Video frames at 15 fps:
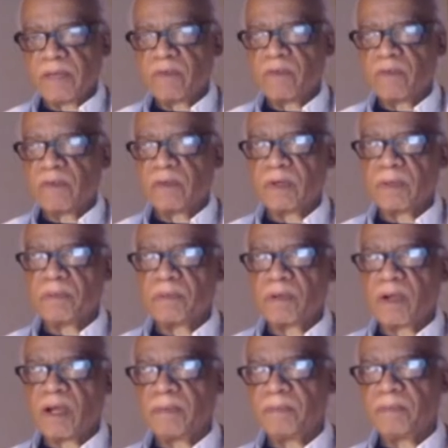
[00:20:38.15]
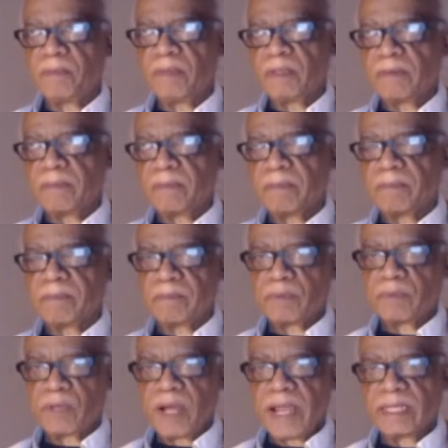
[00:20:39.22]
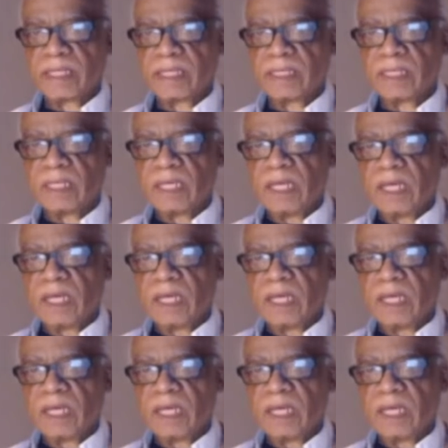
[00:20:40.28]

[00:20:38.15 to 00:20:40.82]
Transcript: have a very broad bracket,